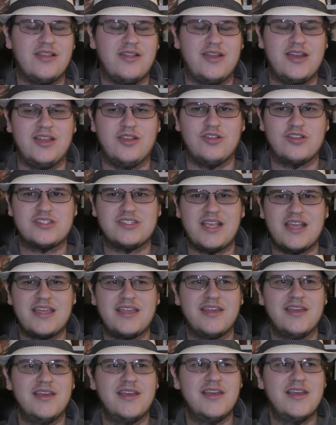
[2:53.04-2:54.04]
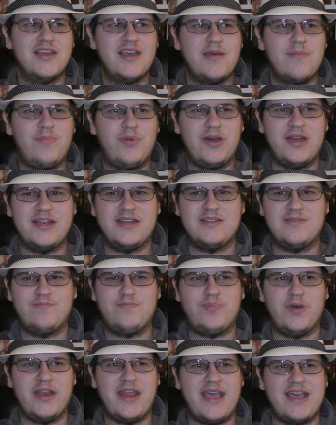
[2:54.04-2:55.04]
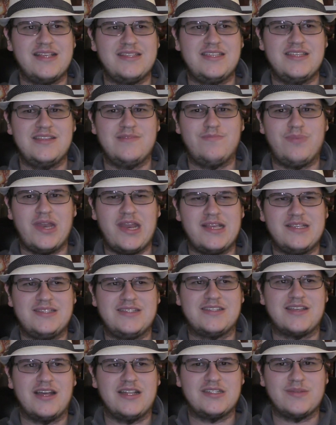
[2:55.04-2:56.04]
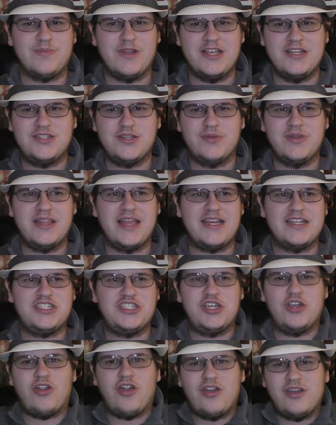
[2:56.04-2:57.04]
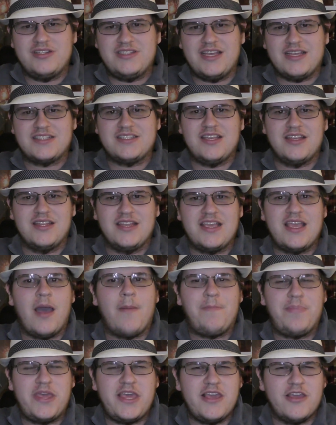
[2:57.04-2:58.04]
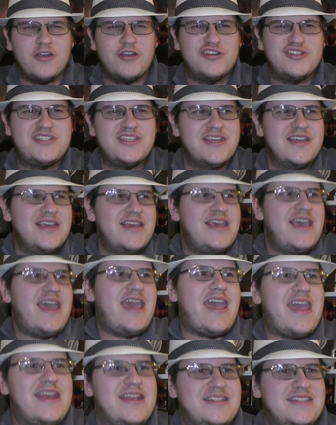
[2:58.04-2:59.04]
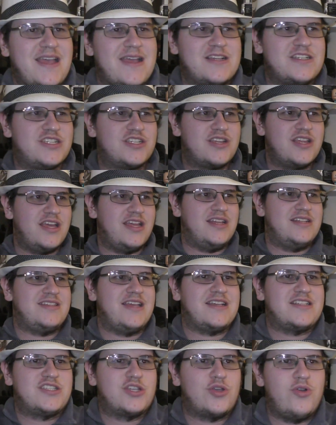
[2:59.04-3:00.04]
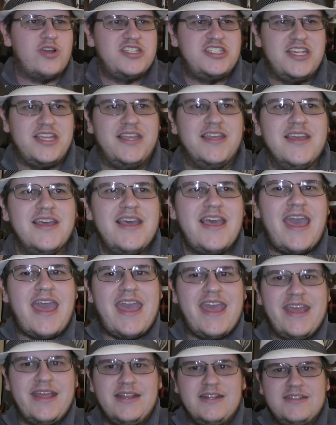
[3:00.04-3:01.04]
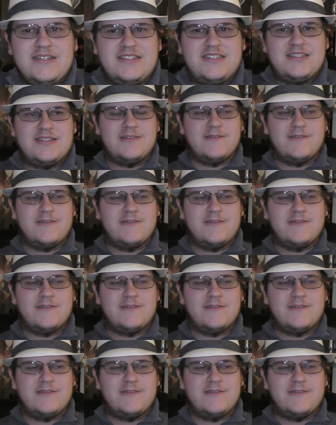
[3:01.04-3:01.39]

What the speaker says: he looks like. But as he's contemplating doing that, sheer heart attack suddenly appears and attacks Koichi, and